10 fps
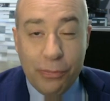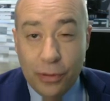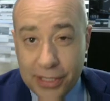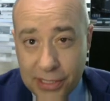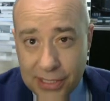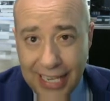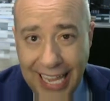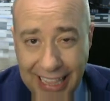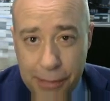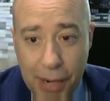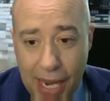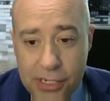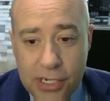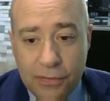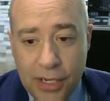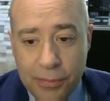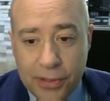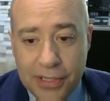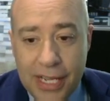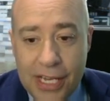from a slightly positive
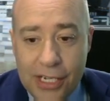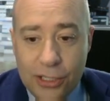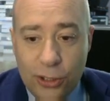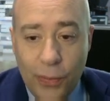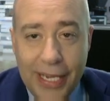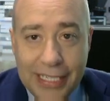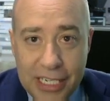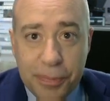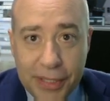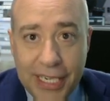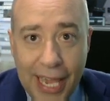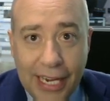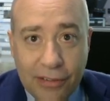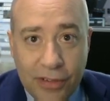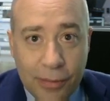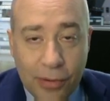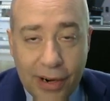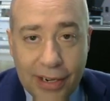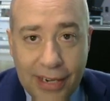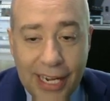number to a deeply negative number
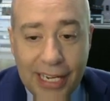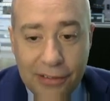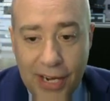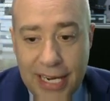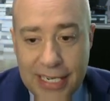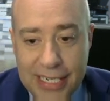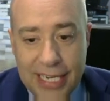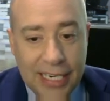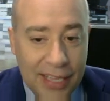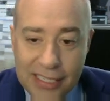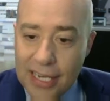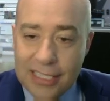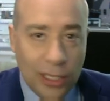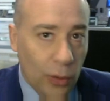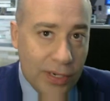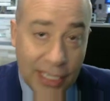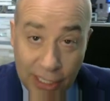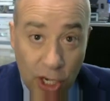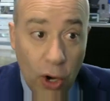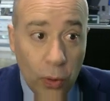at negative 19. Now, that's not as low as
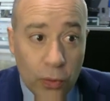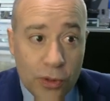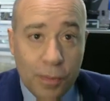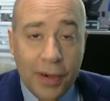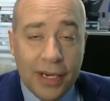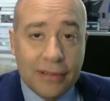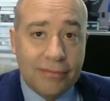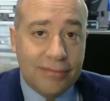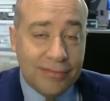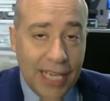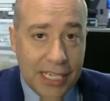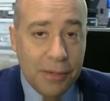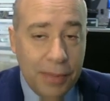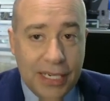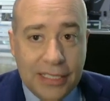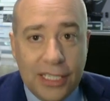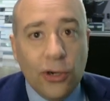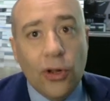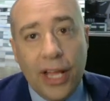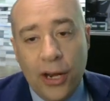it goes, but that's a big
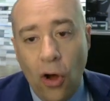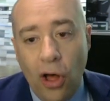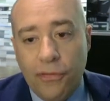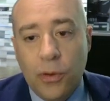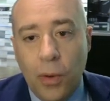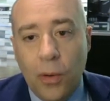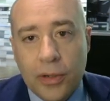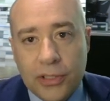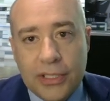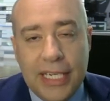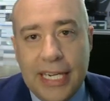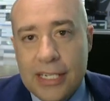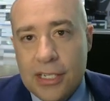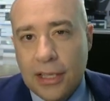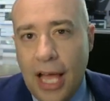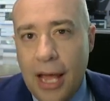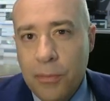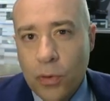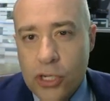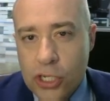deal. And often what we'll see is a lot
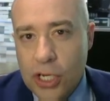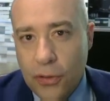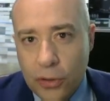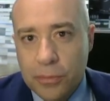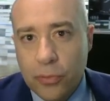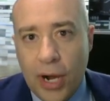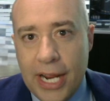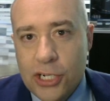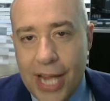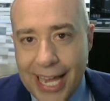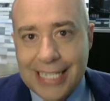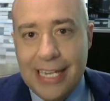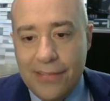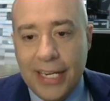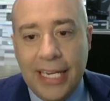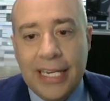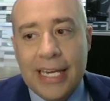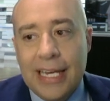more southern branch activity.